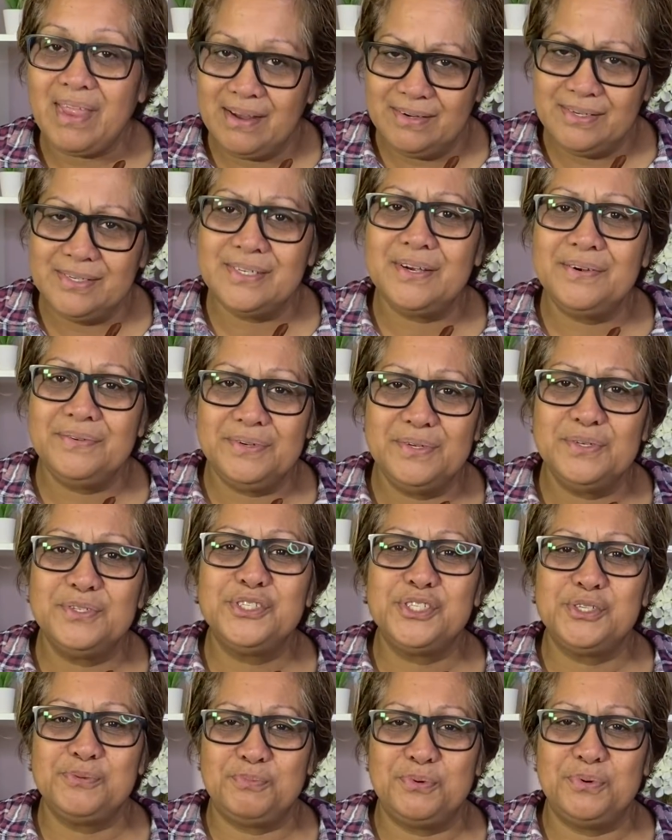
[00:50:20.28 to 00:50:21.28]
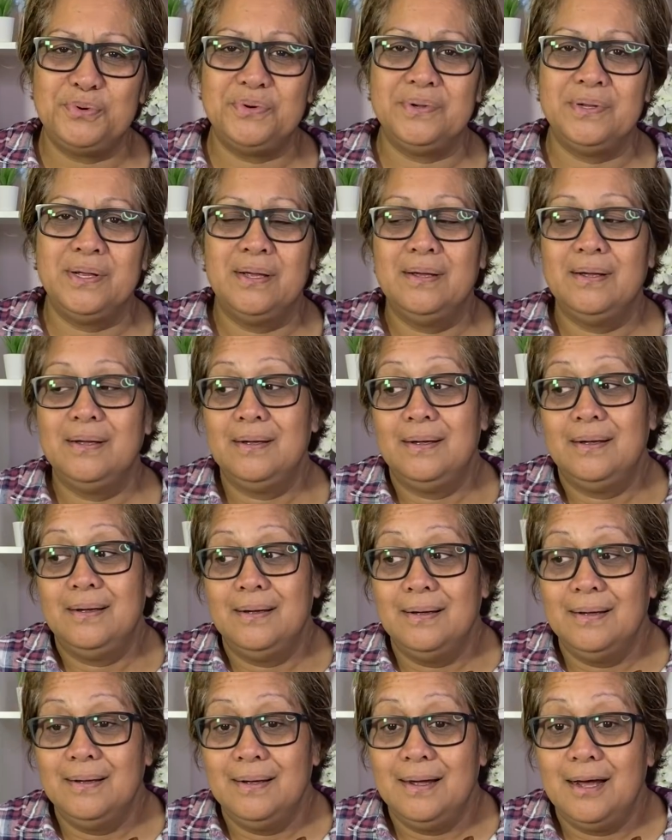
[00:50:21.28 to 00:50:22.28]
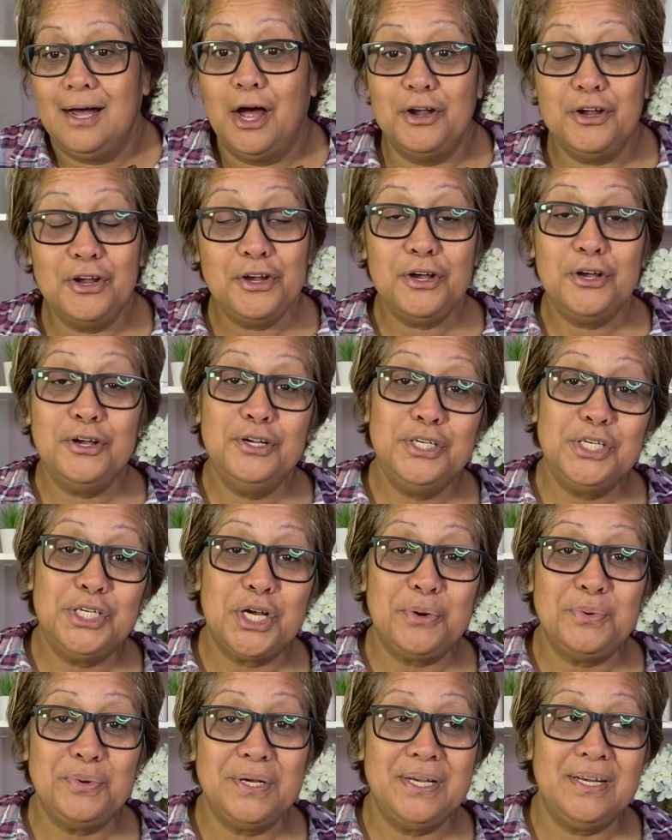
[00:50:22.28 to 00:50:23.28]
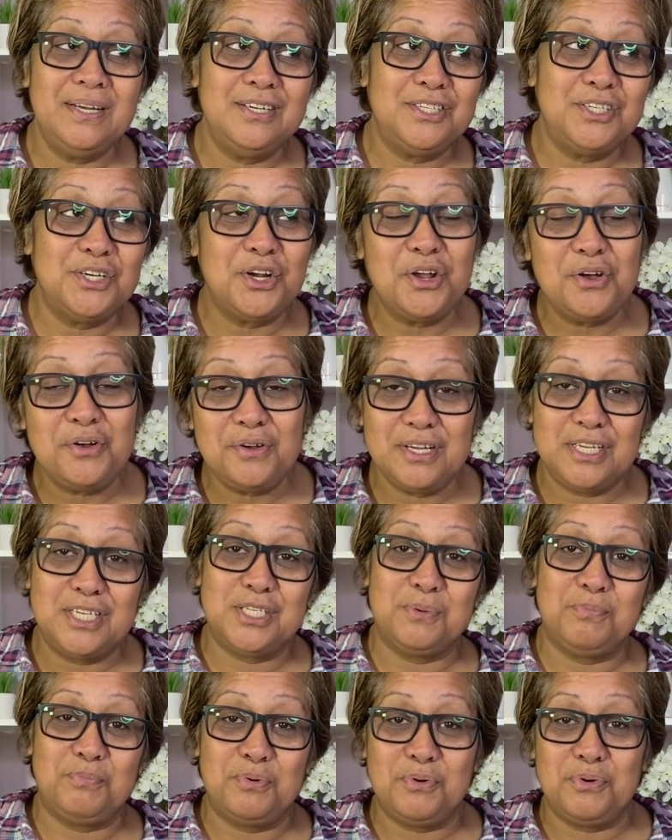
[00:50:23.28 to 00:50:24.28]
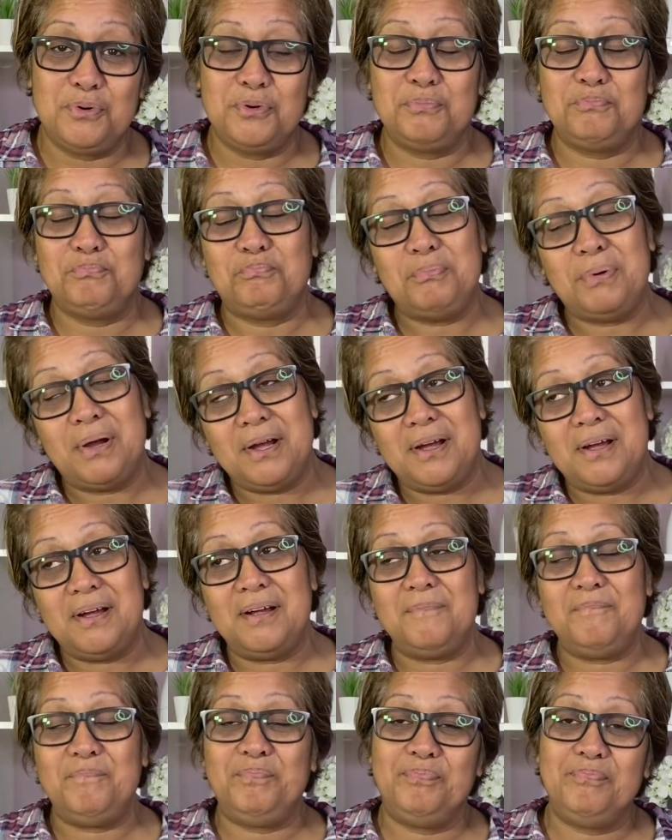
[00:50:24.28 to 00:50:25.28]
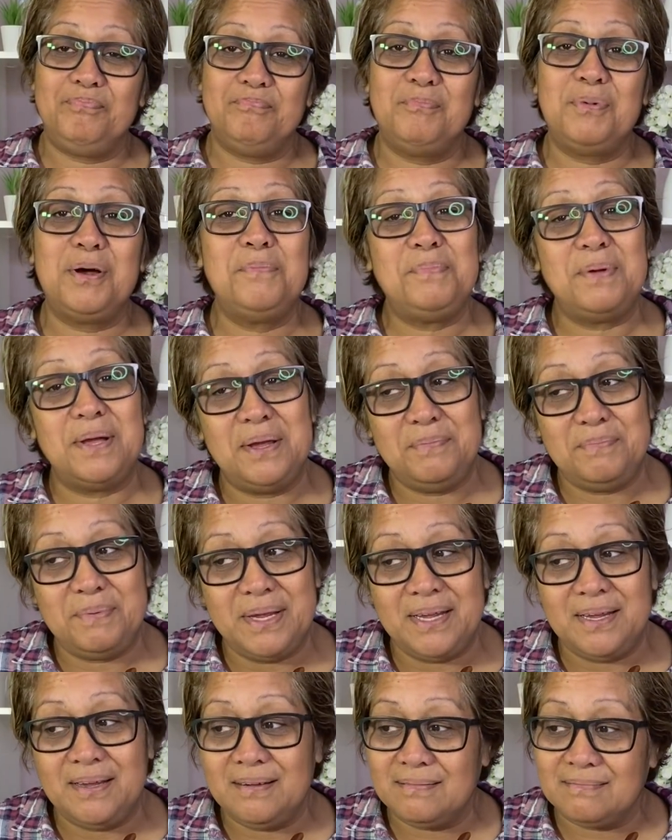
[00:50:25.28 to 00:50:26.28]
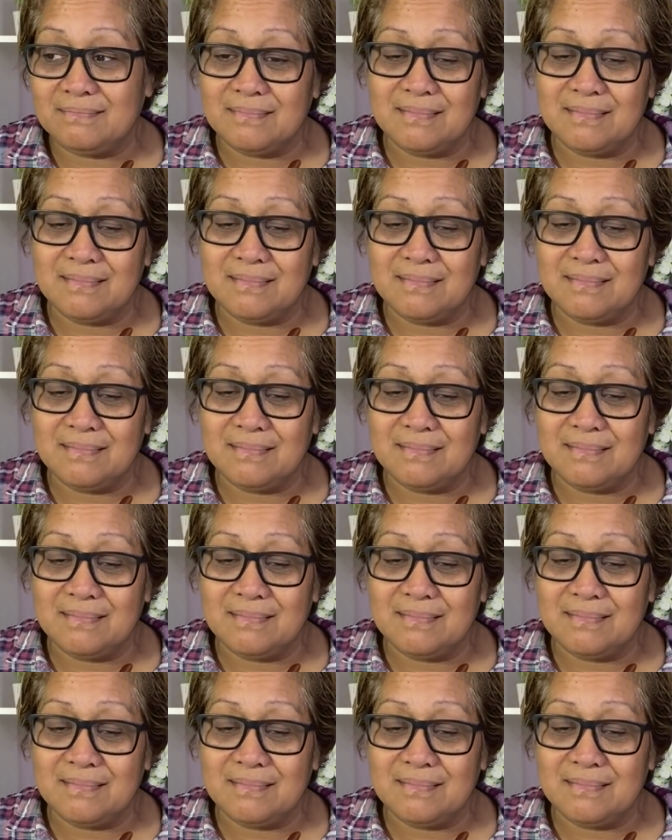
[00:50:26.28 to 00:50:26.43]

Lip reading: showing your support. I don't know who's showing Chalora's support, but my baby,